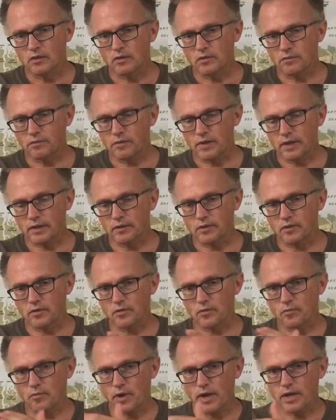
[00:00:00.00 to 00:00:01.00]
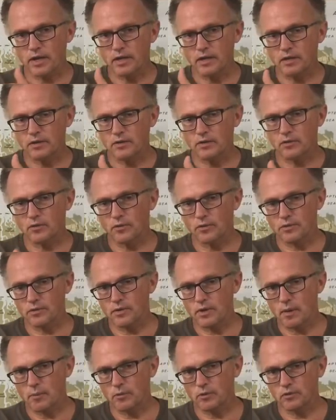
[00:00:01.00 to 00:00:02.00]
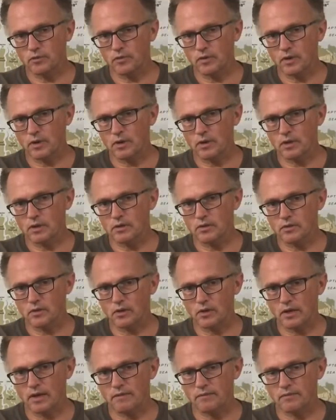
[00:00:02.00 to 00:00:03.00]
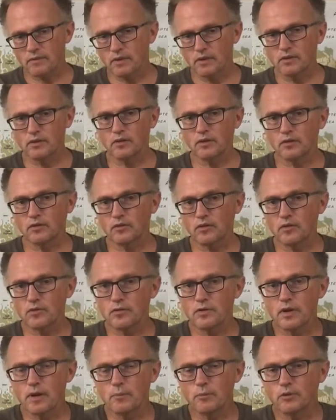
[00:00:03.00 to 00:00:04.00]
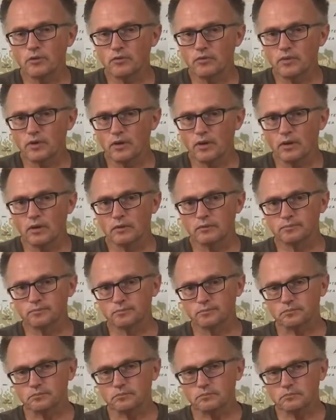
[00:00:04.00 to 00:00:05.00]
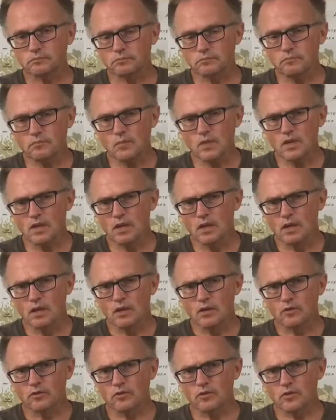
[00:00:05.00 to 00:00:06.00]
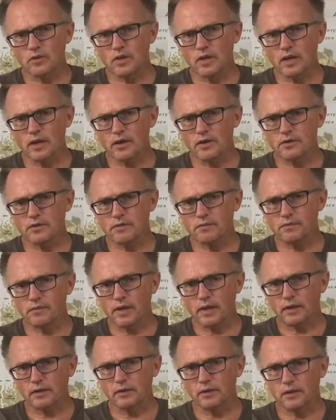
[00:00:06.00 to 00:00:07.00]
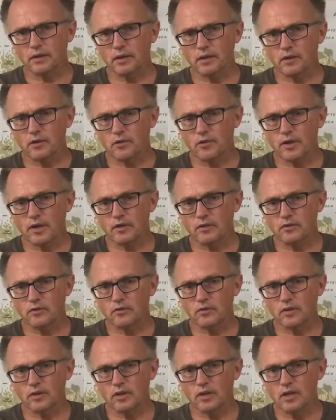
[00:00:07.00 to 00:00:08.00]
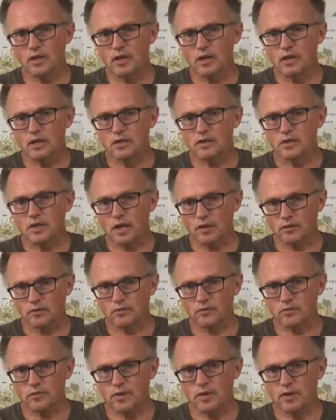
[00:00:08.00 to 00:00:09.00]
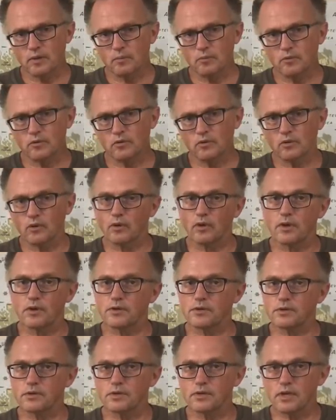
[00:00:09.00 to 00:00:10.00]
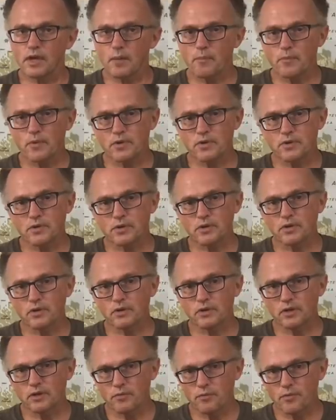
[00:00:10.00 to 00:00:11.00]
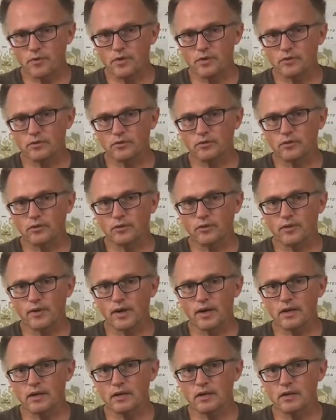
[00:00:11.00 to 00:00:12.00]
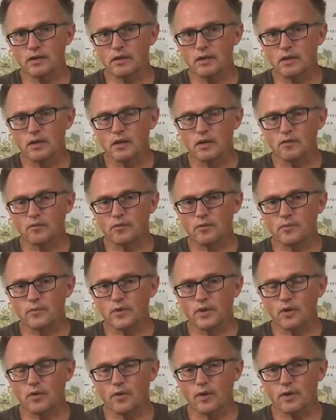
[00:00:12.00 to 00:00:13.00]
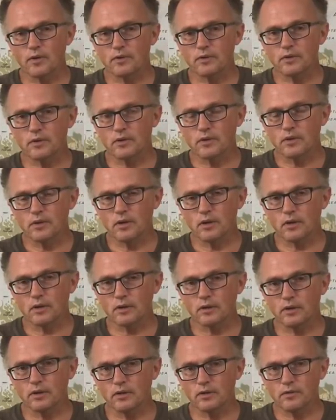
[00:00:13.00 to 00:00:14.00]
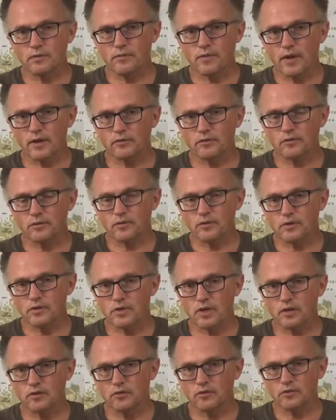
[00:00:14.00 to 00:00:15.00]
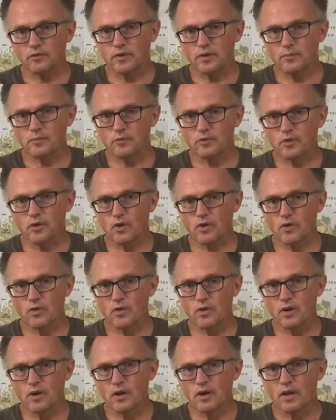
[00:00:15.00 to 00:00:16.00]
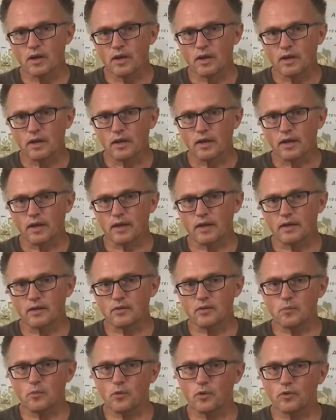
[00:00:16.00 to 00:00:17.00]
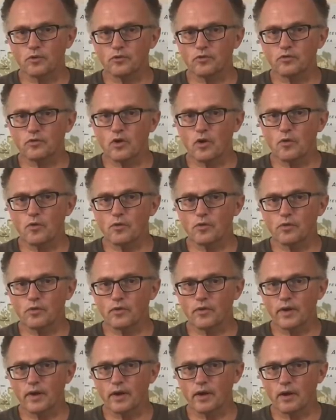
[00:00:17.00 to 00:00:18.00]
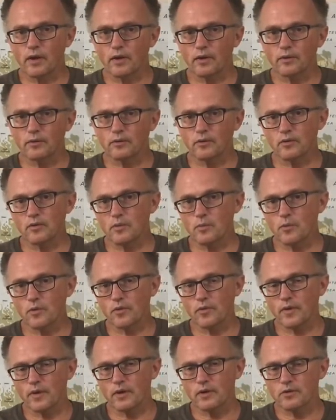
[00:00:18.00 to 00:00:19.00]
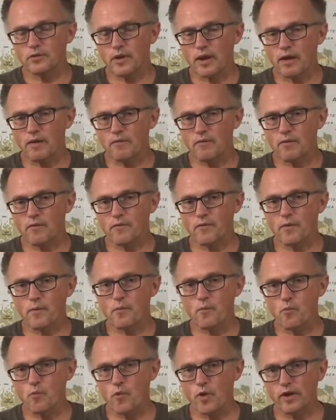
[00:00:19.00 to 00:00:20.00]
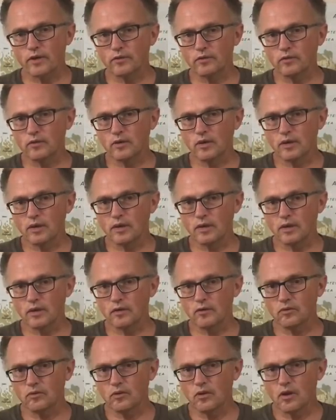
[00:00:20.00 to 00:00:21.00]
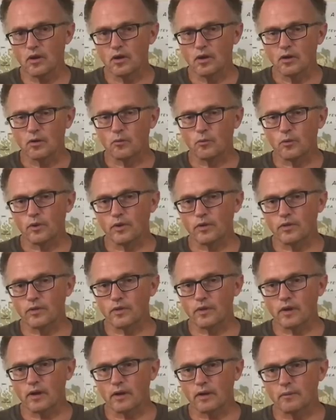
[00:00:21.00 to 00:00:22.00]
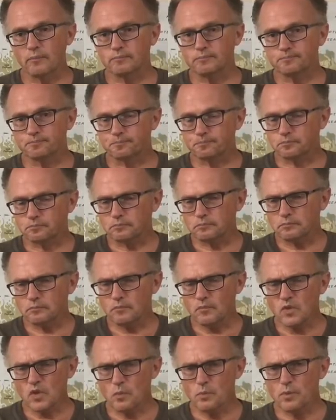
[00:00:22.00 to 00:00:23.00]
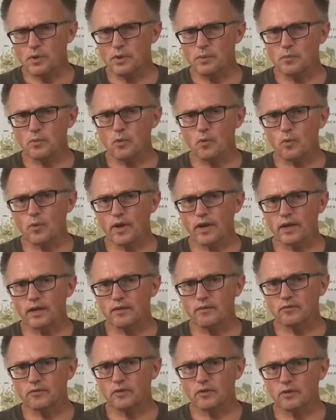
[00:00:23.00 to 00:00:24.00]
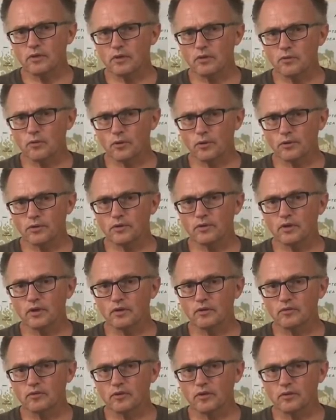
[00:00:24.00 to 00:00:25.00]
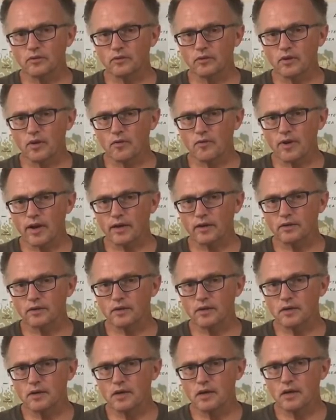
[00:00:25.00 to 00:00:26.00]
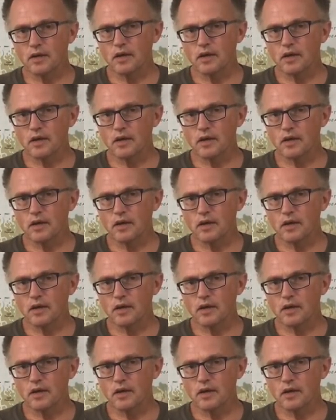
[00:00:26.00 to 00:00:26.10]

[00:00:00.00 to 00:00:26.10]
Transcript: deflect to the right in the northern hemisphere and to the left in the southern hemisphere. So the air deflecting, it creates the jet streams. The larger the temperature difference or gradient from the equator to the Arctic, the faster the jet streams go, and the more zonal they are. So the more they travel from west to east with um, minimal waves in the north and south direction,